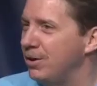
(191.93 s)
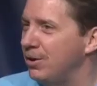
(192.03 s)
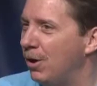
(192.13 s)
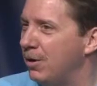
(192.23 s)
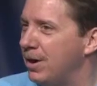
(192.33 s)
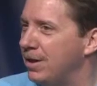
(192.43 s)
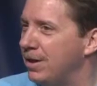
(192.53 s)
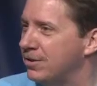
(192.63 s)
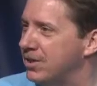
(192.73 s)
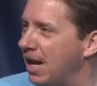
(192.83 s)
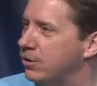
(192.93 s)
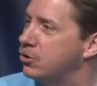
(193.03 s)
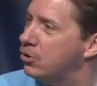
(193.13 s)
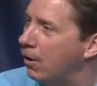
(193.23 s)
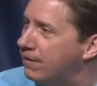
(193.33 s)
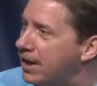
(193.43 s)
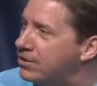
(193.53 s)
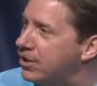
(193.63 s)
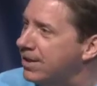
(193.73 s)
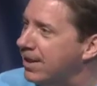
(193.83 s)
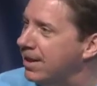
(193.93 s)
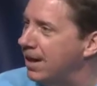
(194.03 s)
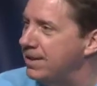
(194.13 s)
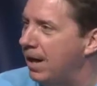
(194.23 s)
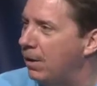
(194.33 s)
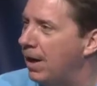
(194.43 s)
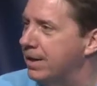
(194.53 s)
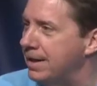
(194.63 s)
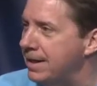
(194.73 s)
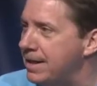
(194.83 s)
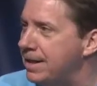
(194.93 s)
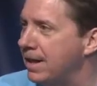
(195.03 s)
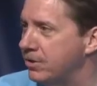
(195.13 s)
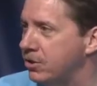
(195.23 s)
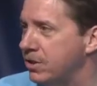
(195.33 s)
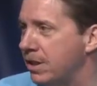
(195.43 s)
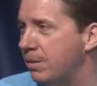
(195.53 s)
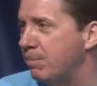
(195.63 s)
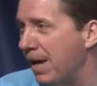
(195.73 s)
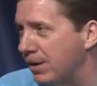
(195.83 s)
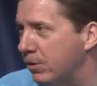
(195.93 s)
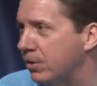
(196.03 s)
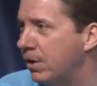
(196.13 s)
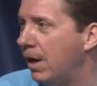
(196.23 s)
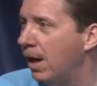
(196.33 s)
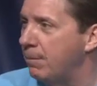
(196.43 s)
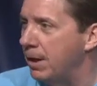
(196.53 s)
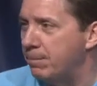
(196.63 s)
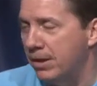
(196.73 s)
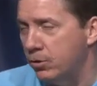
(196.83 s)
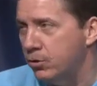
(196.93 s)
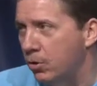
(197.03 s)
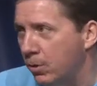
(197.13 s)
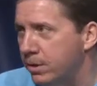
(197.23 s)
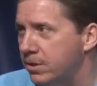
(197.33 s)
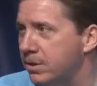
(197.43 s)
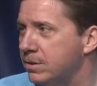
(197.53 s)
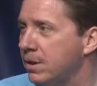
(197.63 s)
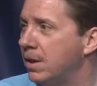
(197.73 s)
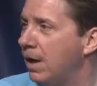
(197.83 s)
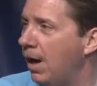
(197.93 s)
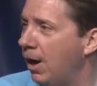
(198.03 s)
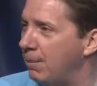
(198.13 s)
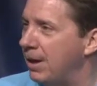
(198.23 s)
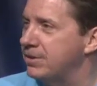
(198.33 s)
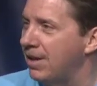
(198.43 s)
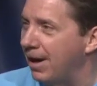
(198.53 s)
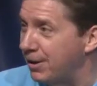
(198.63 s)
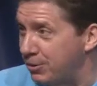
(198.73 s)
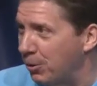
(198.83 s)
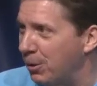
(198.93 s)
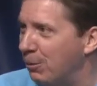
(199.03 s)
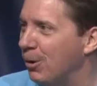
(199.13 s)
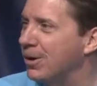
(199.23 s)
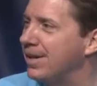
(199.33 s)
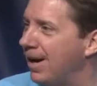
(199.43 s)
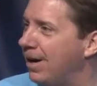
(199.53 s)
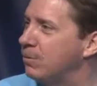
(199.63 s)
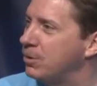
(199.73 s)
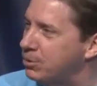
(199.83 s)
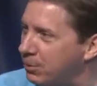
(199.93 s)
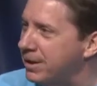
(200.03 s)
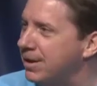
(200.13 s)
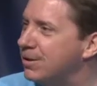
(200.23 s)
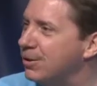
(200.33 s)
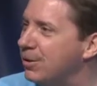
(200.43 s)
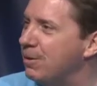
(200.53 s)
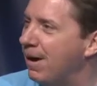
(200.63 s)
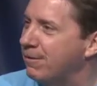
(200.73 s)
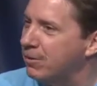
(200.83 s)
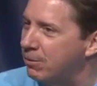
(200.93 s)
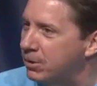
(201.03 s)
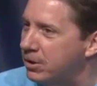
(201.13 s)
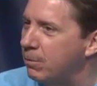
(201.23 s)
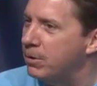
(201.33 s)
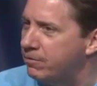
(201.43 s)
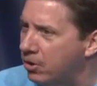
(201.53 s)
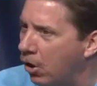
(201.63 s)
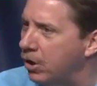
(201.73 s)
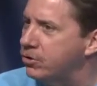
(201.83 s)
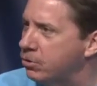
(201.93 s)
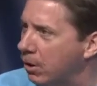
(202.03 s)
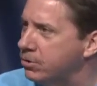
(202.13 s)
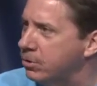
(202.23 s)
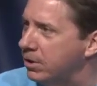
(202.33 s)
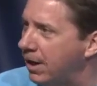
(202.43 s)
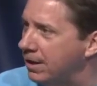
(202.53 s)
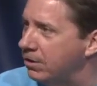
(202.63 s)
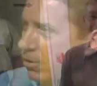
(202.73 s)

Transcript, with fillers: you know, it, it's not a starvation thing. I, now I can eat, I just eat better. I make better choices. Right. Um, I, I enjoy working out, which we get to do after we, we've taught structurally how to